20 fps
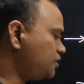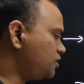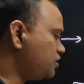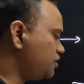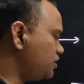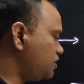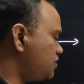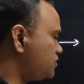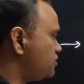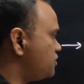
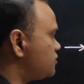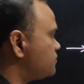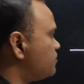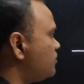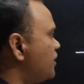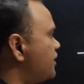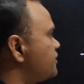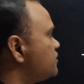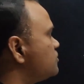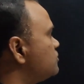Is this
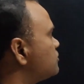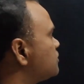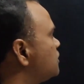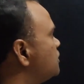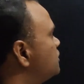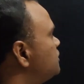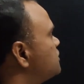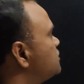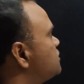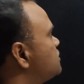point
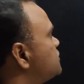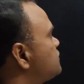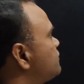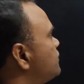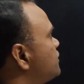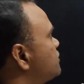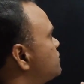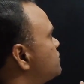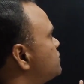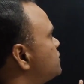okay? This is
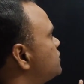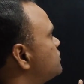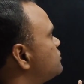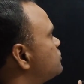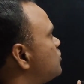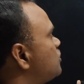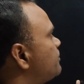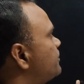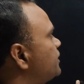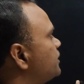first year
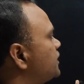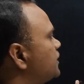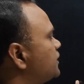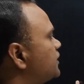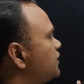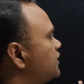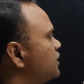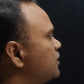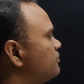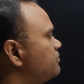topic.
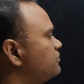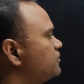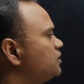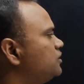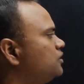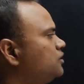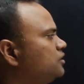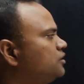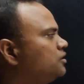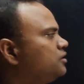Again, I'm
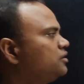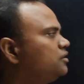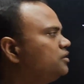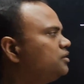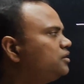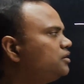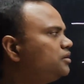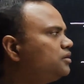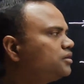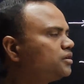
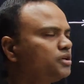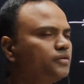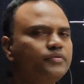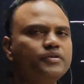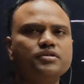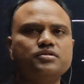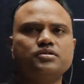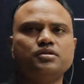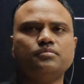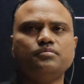
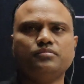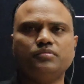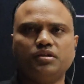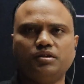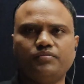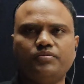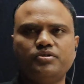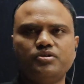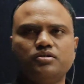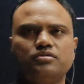giving some
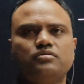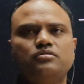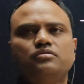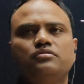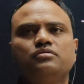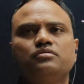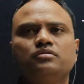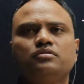revision.